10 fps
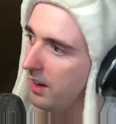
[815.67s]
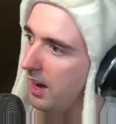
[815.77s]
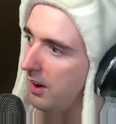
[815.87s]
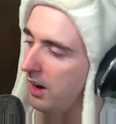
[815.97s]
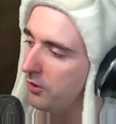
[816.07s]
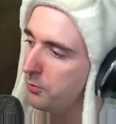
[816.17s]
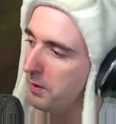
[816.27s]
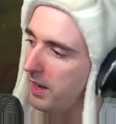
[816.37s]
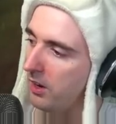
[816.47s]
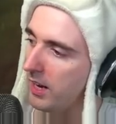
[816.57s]
I'll
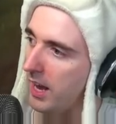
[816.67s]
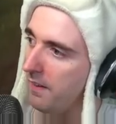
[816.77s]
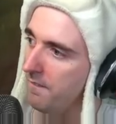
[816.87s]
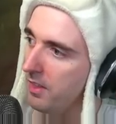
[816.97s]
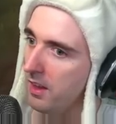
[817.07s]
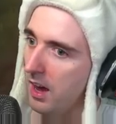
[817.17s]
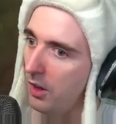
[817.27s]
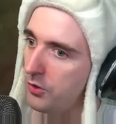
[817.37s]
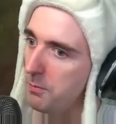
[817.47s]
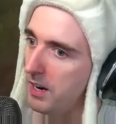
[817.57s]
split. Okay,
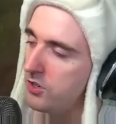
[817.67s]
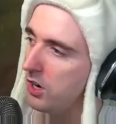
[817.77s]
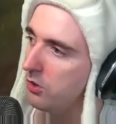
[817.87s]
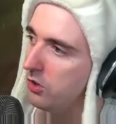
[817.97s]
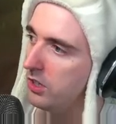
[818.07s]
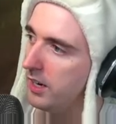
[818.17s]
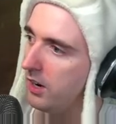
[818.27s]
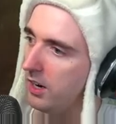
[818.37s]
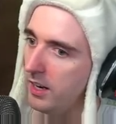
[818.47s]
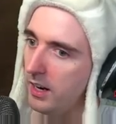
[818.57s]
I'll do my jungle
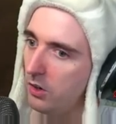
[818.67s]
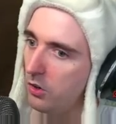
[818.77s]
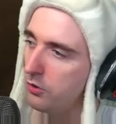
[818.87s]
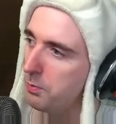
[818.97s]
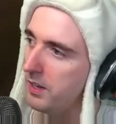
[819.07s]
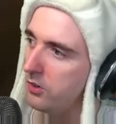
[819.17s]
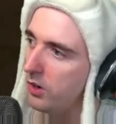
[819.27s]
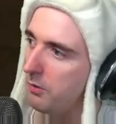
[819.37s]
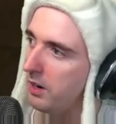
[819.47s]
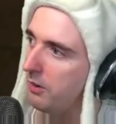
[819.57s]
clear, and then I'll go split until
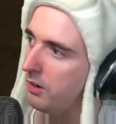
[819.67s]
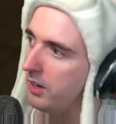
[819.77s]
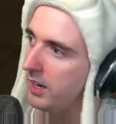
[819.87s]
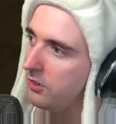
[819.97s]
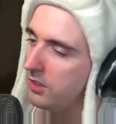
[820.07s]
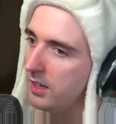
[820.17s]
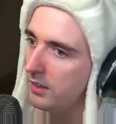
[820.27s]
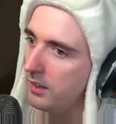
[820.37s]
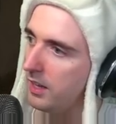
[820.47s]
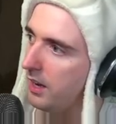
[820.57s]
I have... Well, actually,
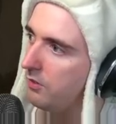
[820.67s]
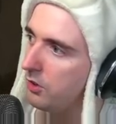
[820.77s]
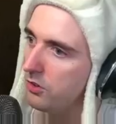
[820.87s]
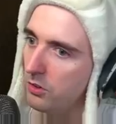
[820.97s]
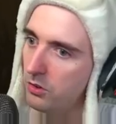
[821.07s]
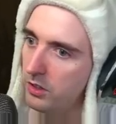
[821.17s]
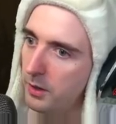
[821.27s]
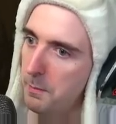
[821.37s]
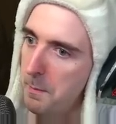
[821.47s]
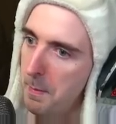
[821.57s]
technically, I have no jungle clear.